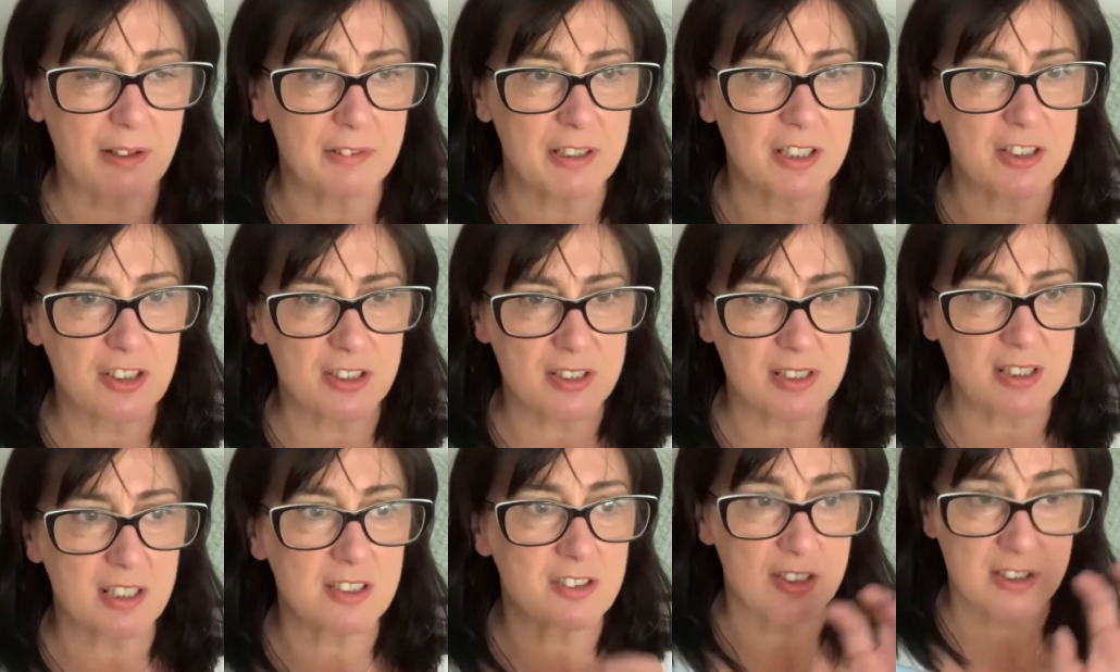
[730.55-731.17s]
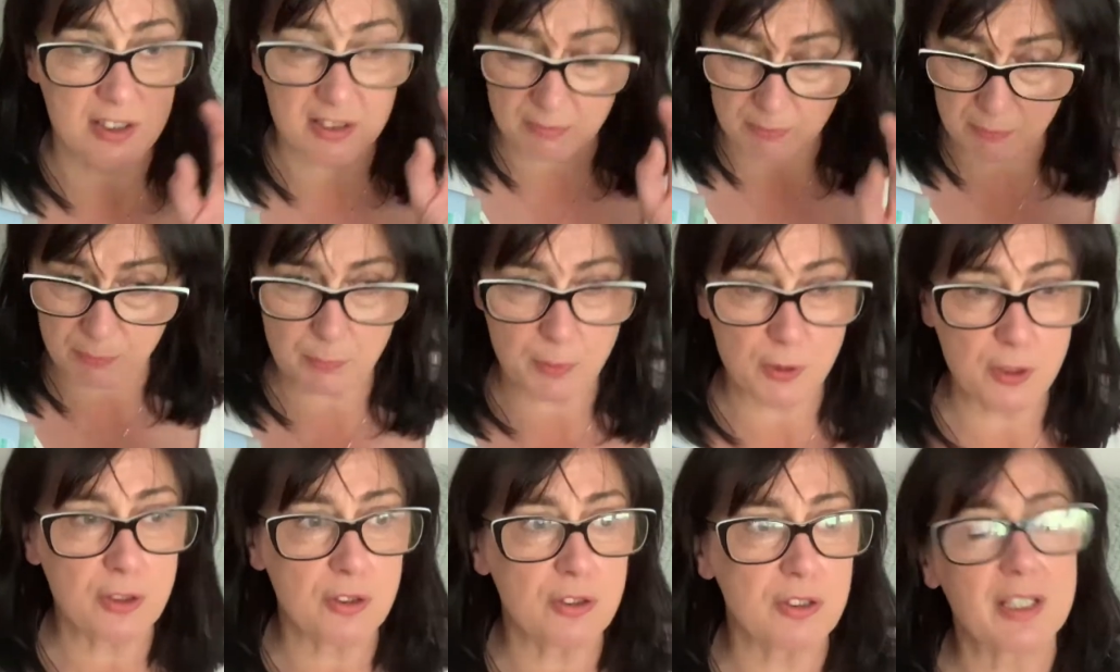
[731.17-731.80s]
I just
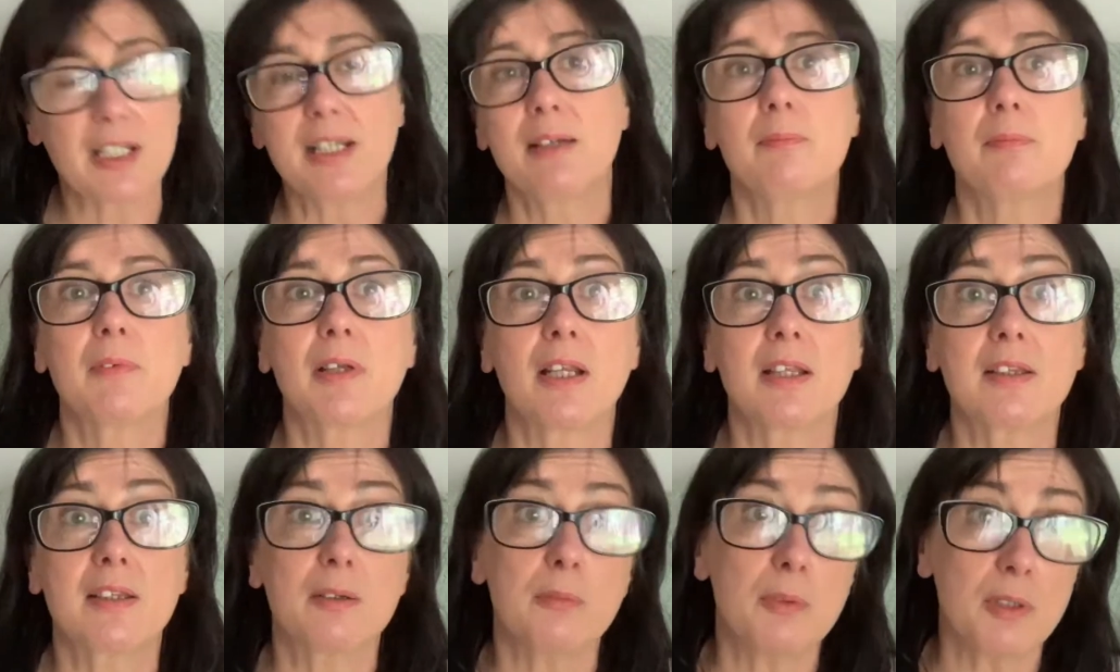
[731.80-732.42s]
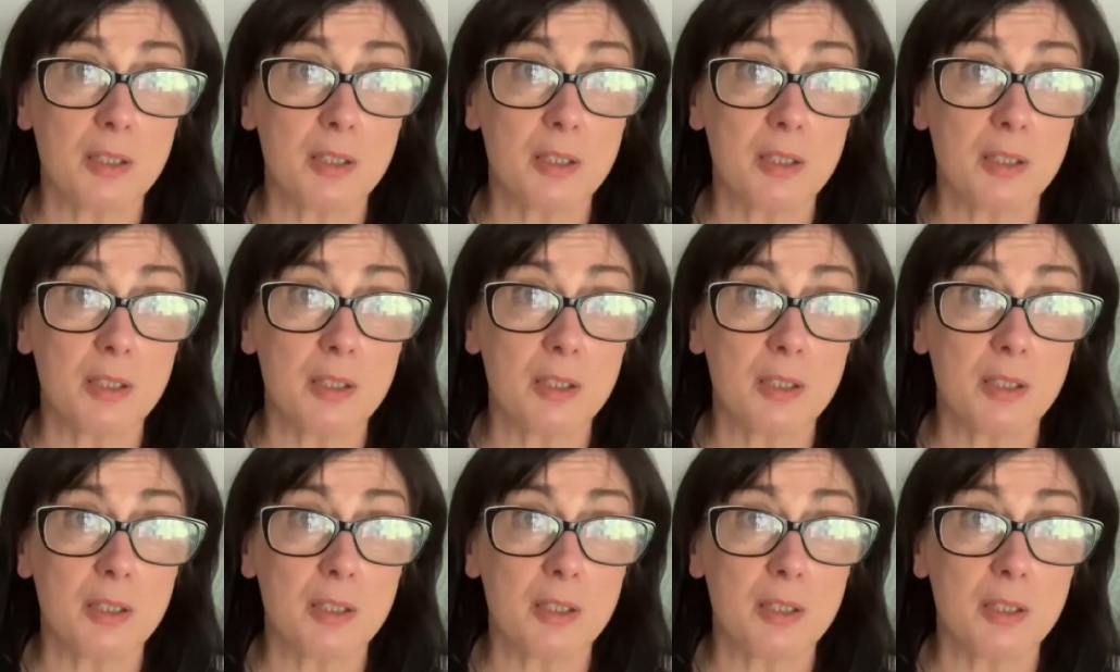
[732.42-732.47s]
work on it, and I think, well,